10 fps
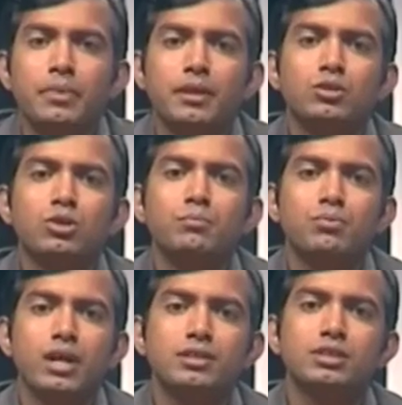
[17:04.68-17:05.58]
It
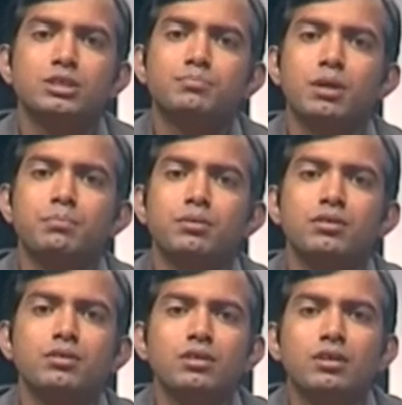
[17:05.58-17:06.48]
comprises
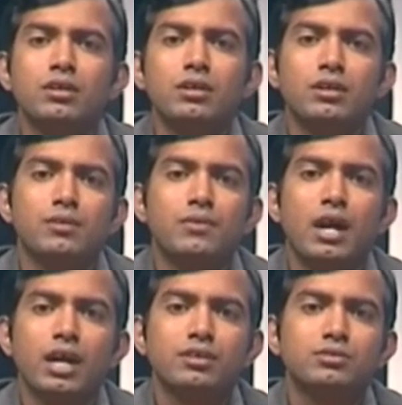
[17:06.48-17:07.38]
paper,
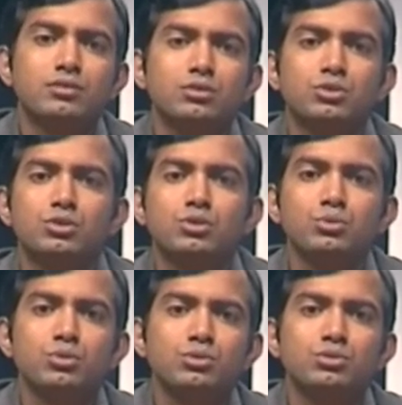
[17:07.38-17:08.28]
rags,
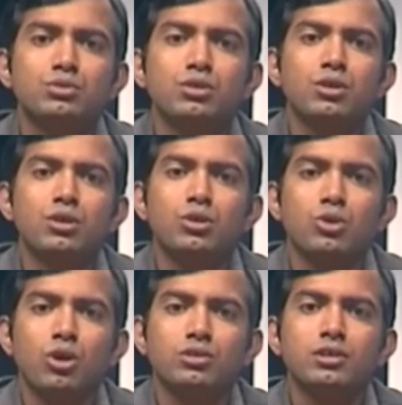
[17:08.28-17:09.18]
tools,
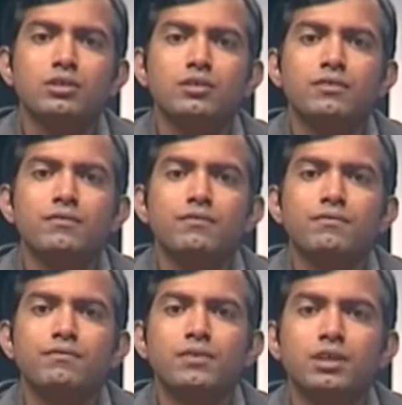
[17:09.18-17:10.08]
clothing,
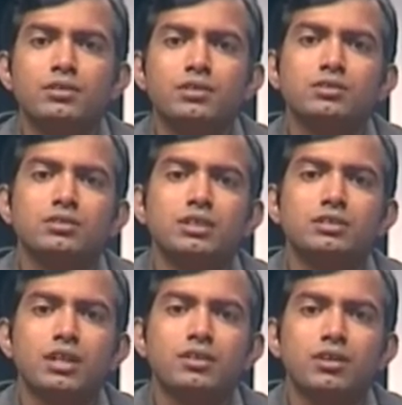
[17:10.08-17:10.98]
filters,
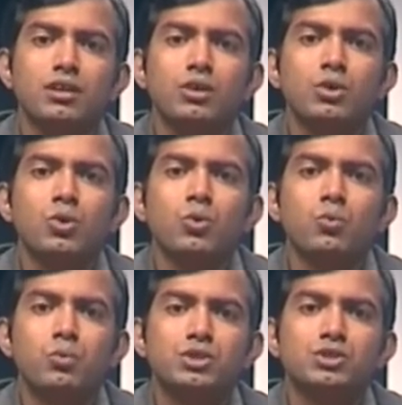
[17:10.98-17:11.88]
etc.,
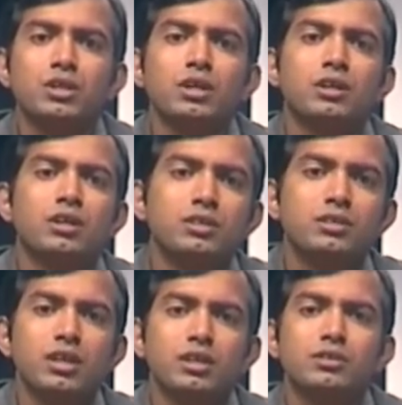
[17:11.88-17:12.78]
which
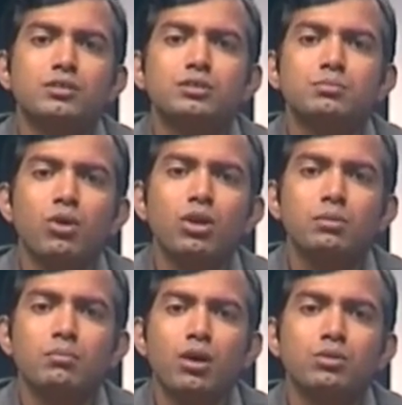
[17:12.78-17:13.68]
contain small
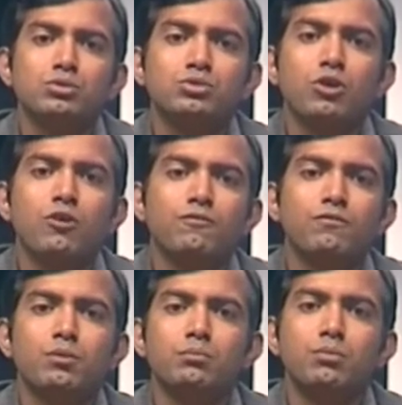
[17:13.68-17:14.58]
amounts
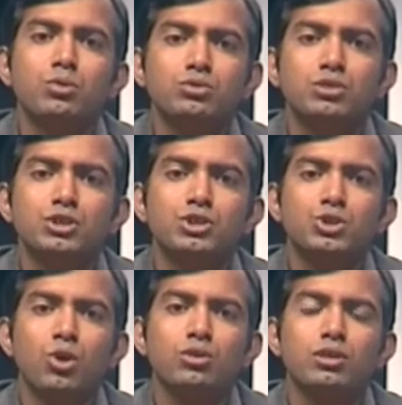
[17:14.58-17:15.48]
of mostly
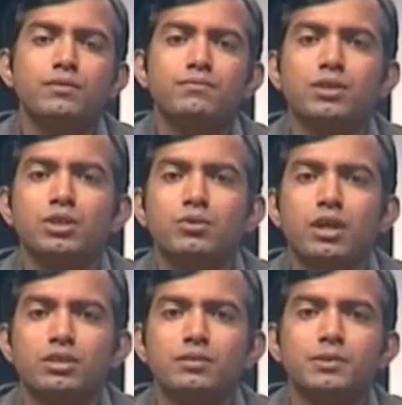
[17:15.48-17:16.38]
short-lived
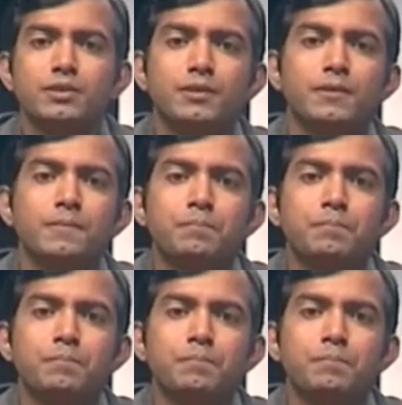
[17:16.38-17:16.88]
radioactivity.